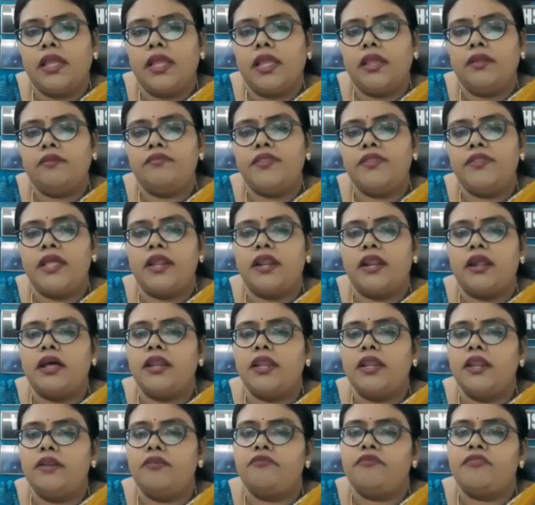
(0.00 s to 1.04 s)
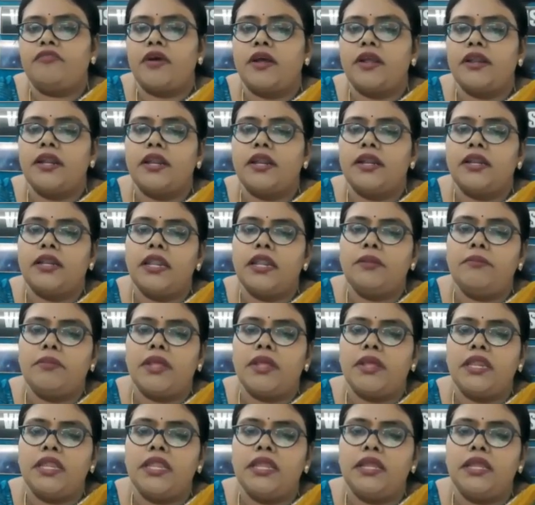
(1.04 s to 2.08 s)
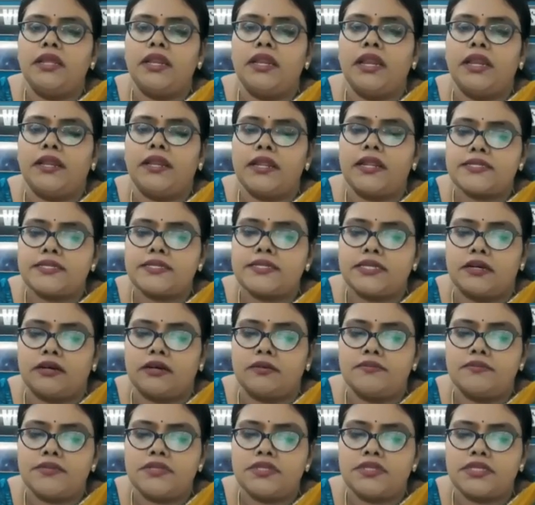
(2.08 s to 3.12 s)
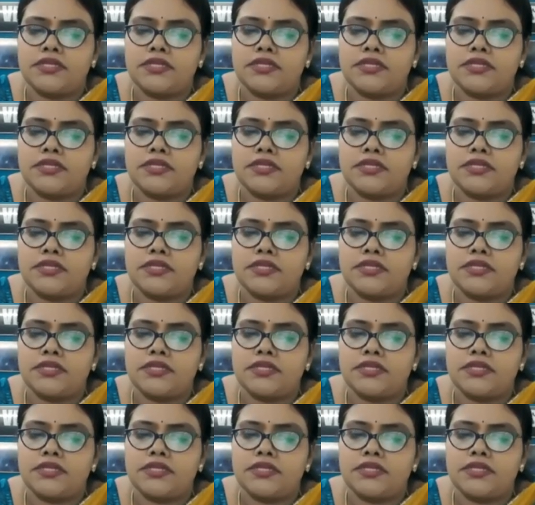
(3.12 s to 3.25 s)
If there are infinitely many greatest terms,